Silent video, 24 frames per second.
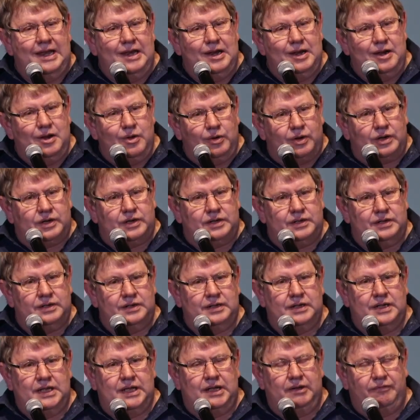Look
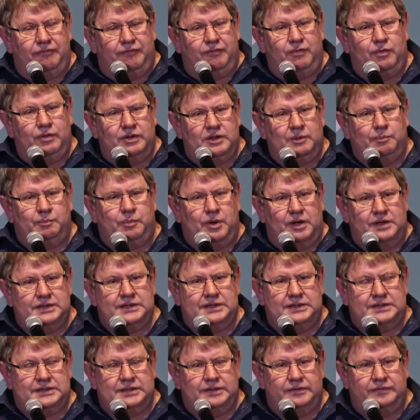for the
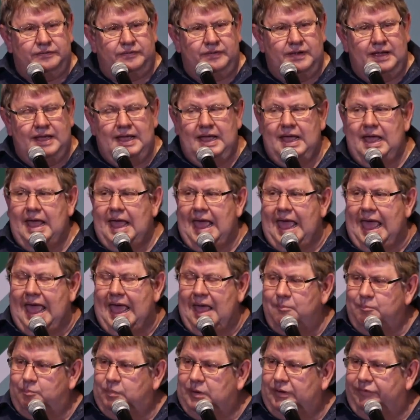positive.
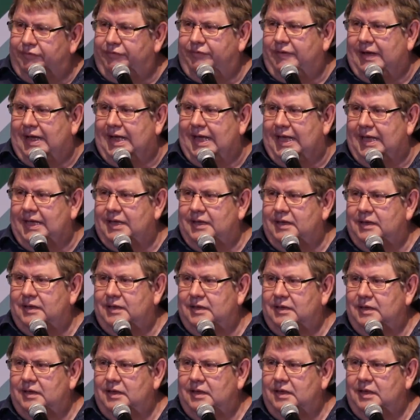Amplify
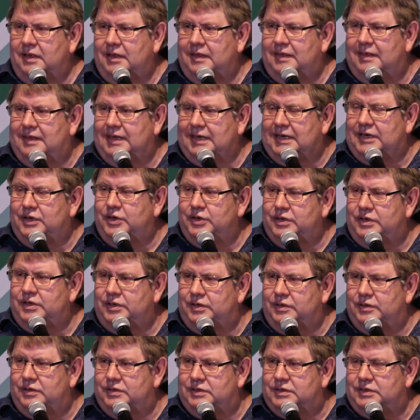the good
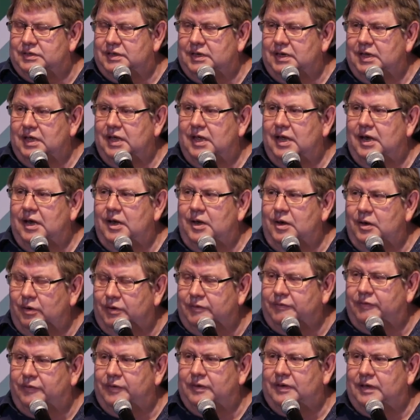news.
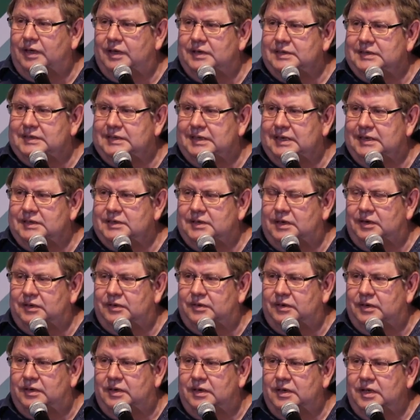Look for those things that
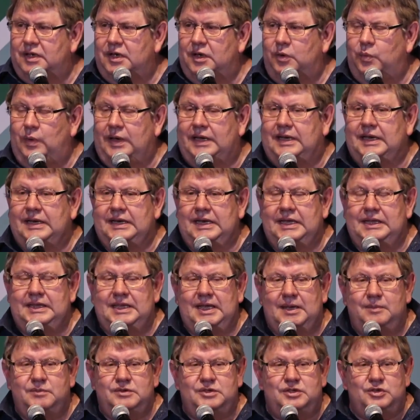are good. We can
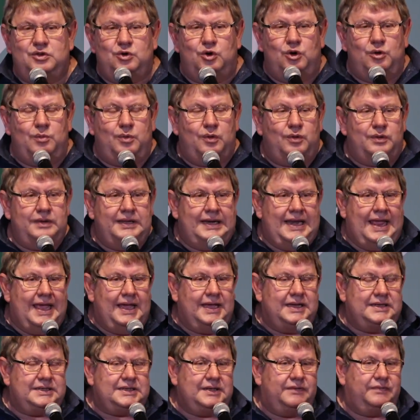either absorb all the
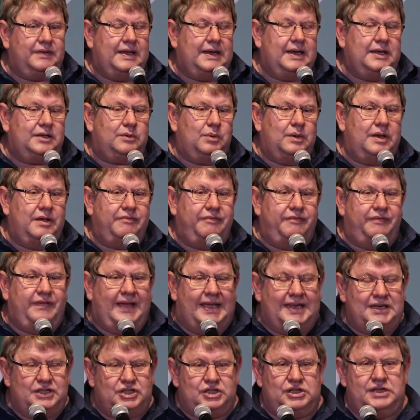negative and it will
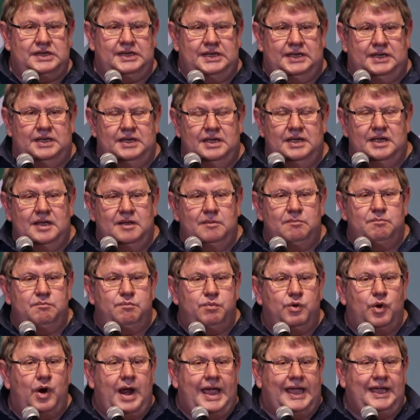eventually
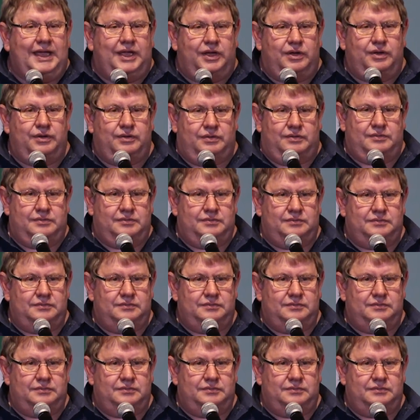break you.